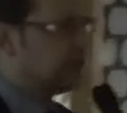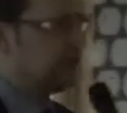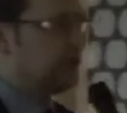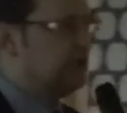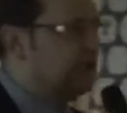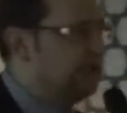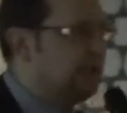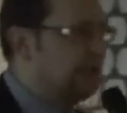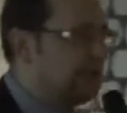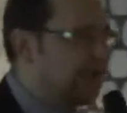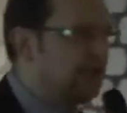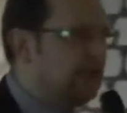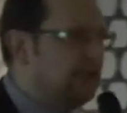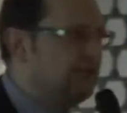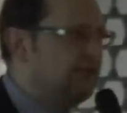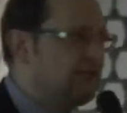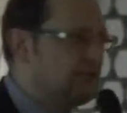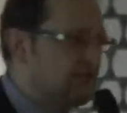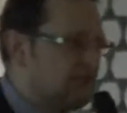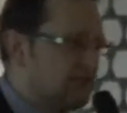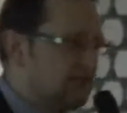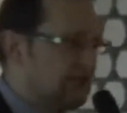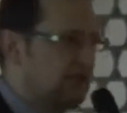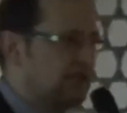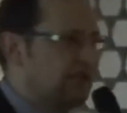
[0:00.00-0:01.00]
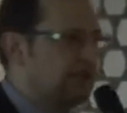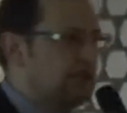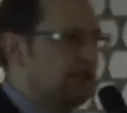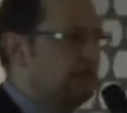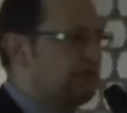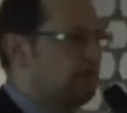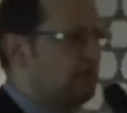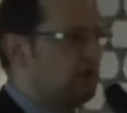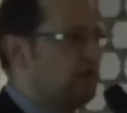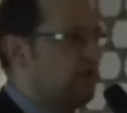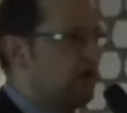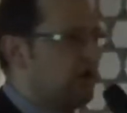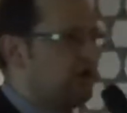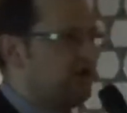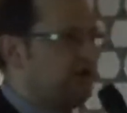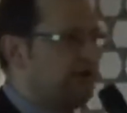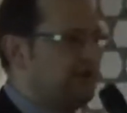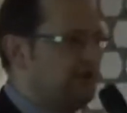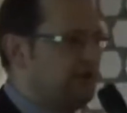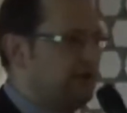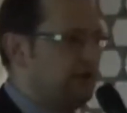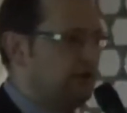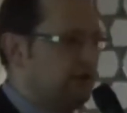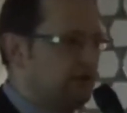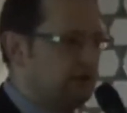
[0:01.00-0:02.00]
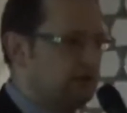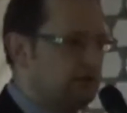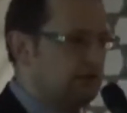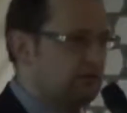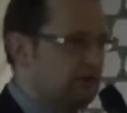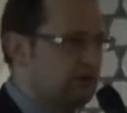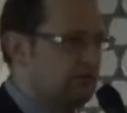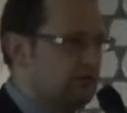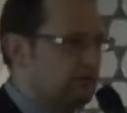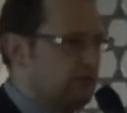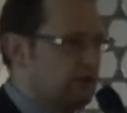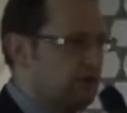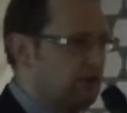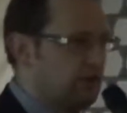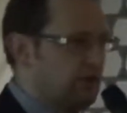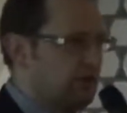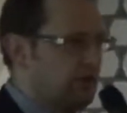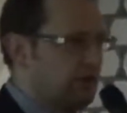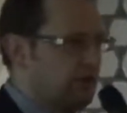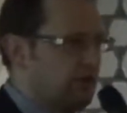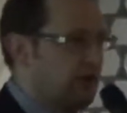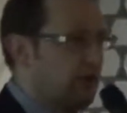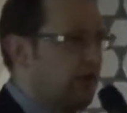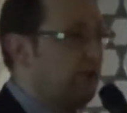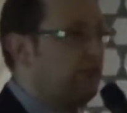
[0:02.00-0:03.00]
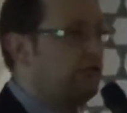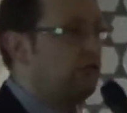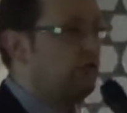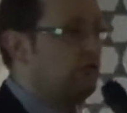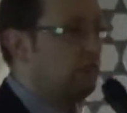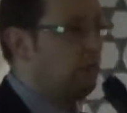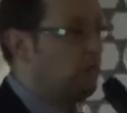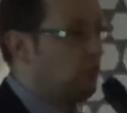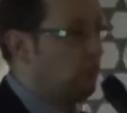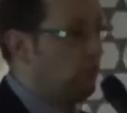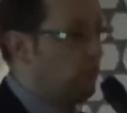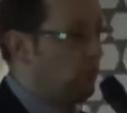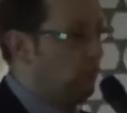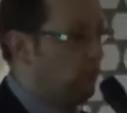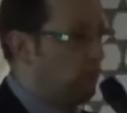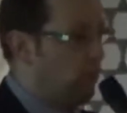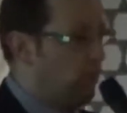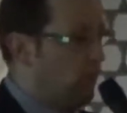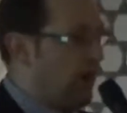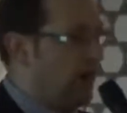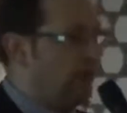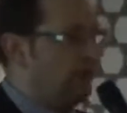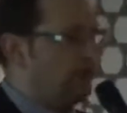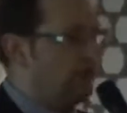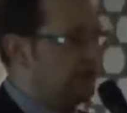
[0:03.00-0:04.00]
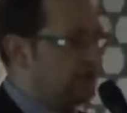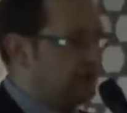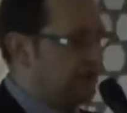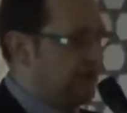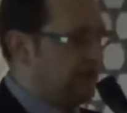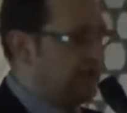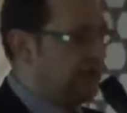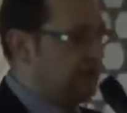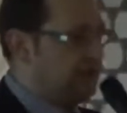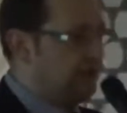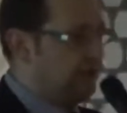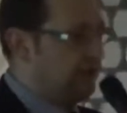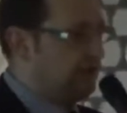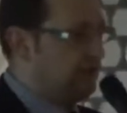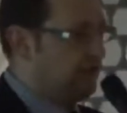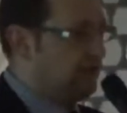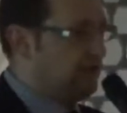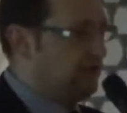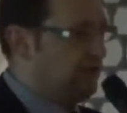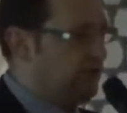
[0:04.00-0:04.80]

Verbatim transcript: it gave us a clearer idea of whether taking over the